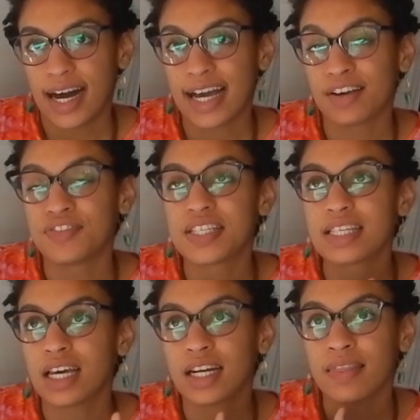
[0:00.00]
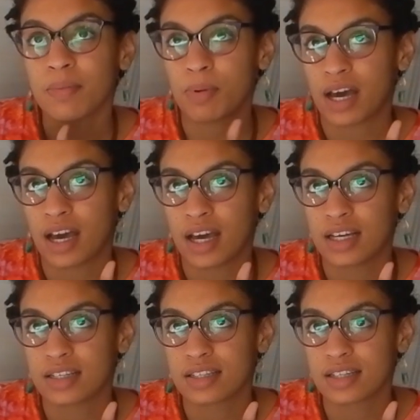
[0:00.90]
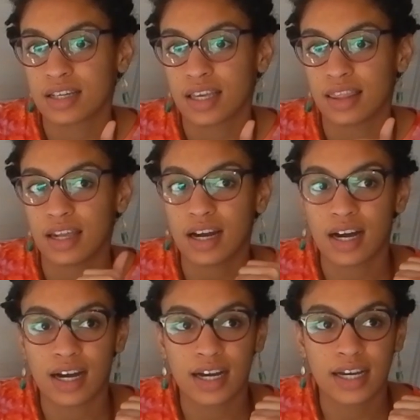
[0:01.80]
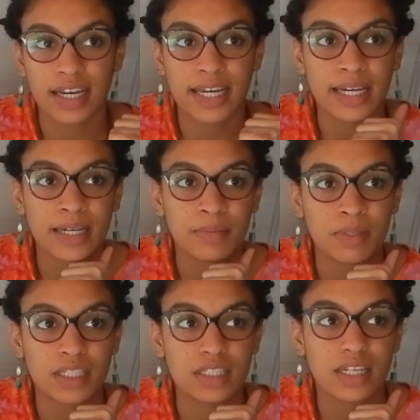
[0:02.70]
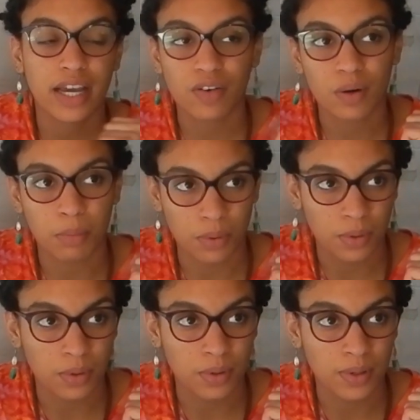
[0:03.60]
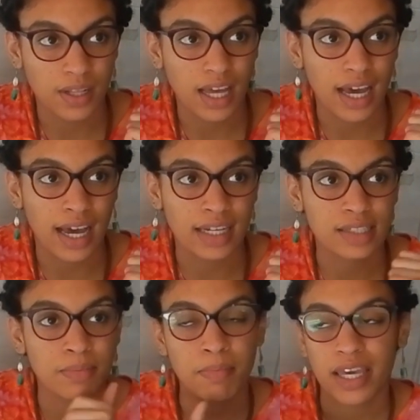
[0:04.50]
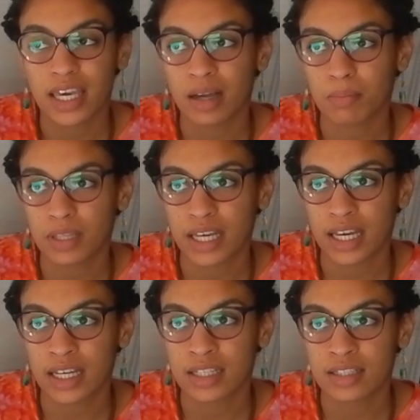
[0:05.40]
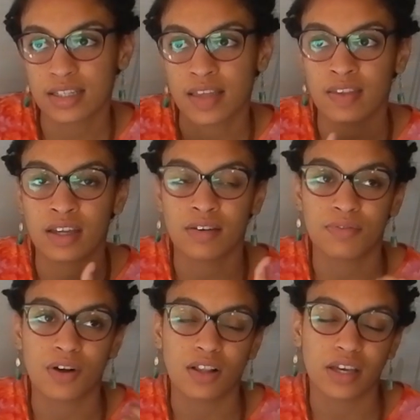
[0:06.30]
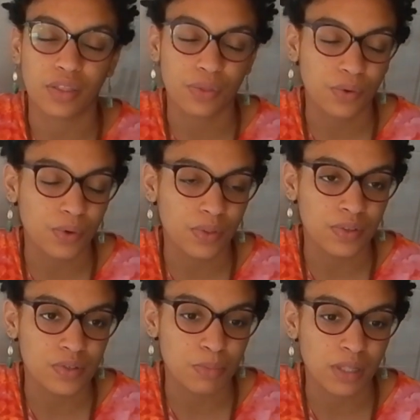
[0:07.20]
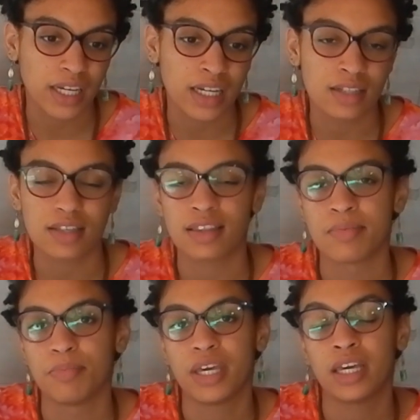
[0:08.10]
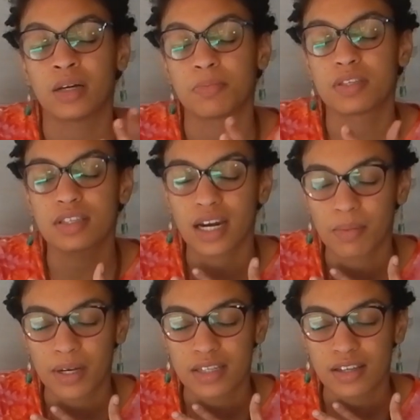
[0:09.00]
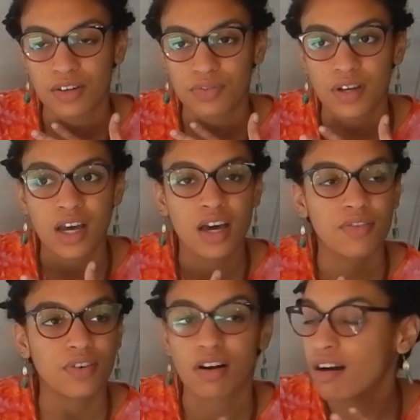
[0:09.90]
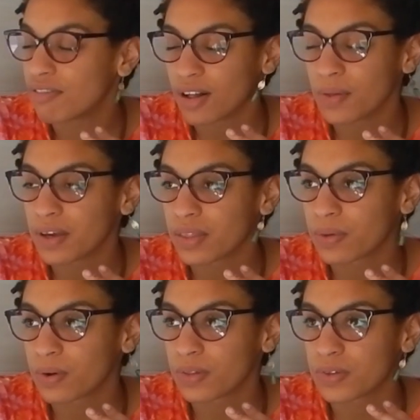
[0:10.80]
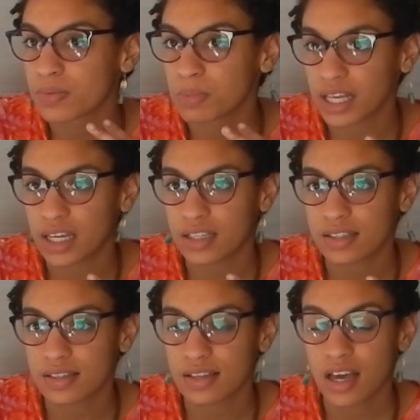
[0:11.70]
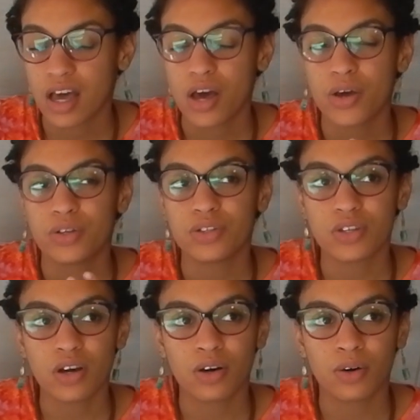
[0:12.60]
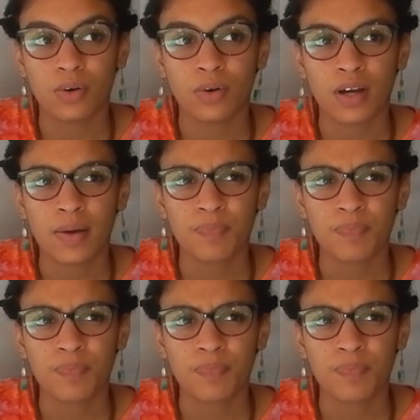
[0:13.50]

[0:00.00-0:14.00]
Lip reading: I have said in the past that I am terrible at making plans and then following through on those plans and then being upset at myself for not following through on those plans. So